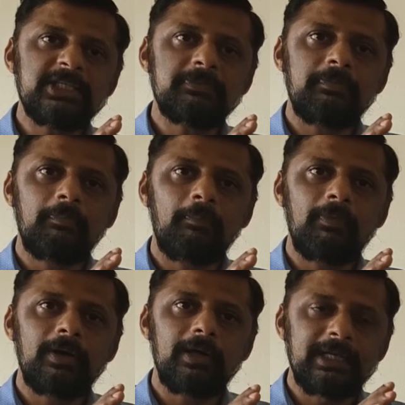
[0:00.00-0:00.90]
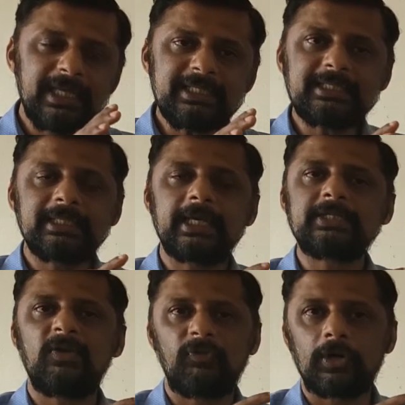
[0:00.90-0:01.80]
is least in
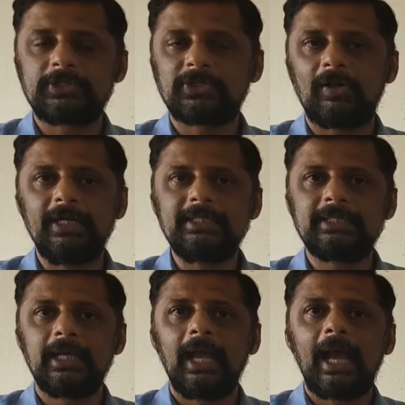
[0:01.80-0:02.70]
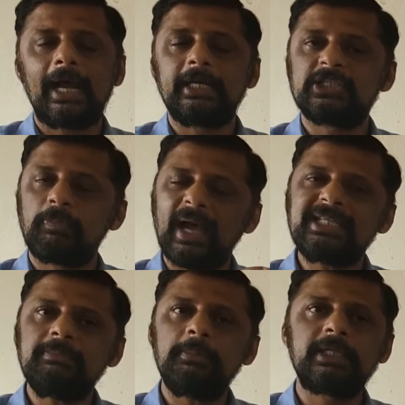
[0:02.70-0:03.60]
case of what? Solids, and it's
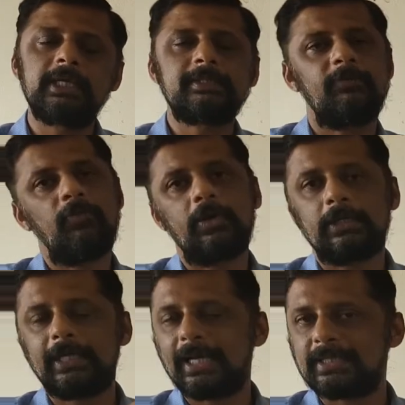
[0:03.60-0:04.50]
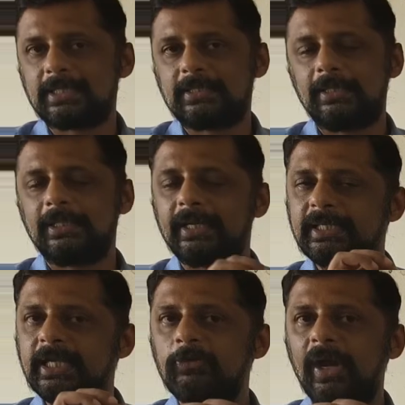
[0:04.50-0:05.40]
maximum in case of what? Gases. The
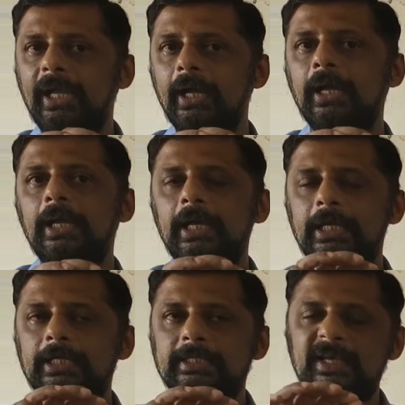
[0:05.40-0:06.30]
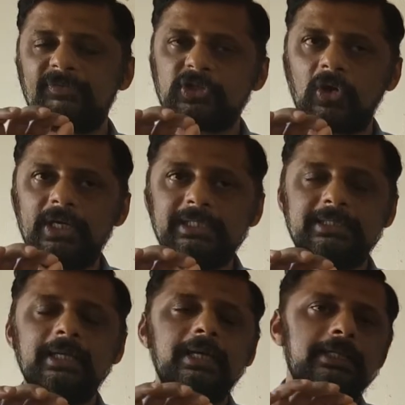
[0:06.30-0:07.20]
reason why? In case of solids,
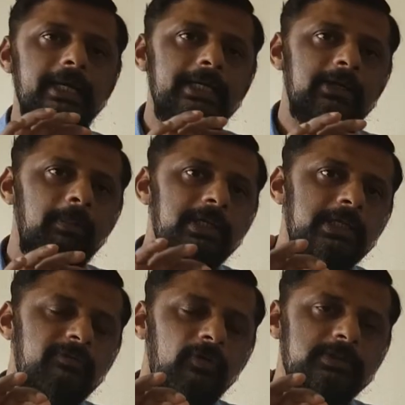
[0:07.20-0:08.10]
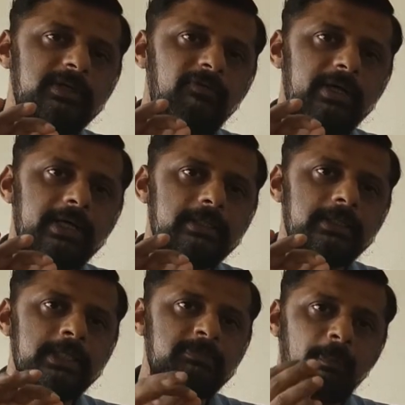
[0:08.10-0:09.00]
the intermolecular force of
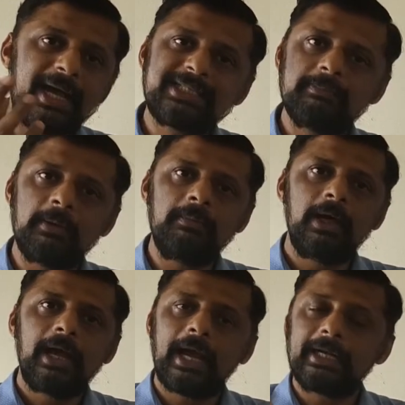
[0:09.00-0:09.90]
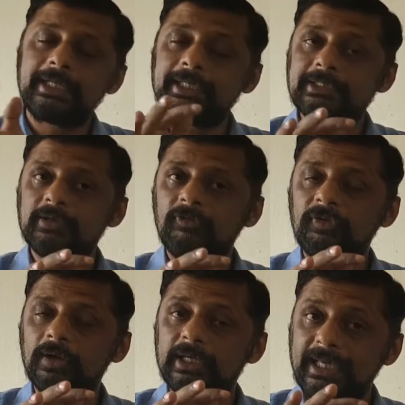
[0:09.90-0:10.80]
attraction is maximum, and in case of
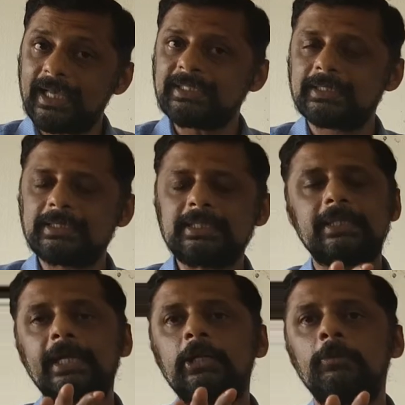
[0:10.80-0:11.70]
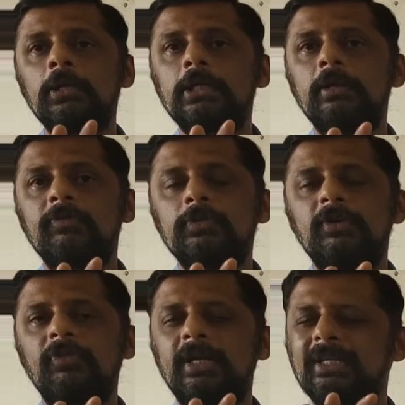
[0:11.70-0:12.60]
gases, the intermolecular force
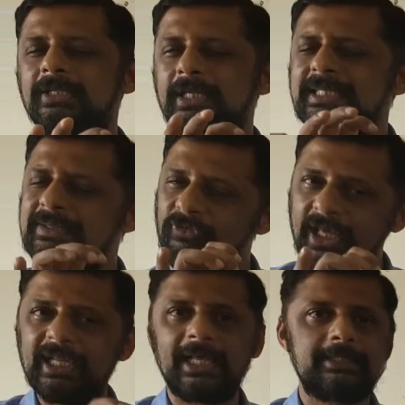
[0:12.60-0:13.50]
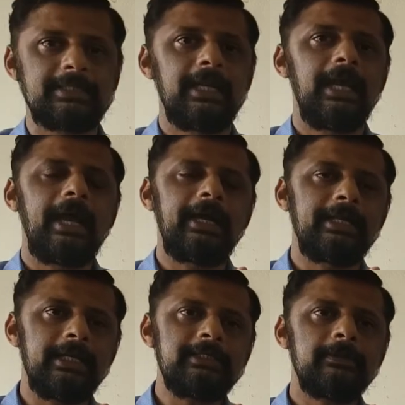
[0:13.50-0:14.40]
of attraction is very less,
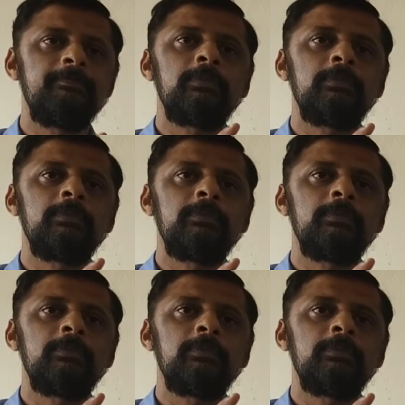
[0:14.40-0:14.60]
and hence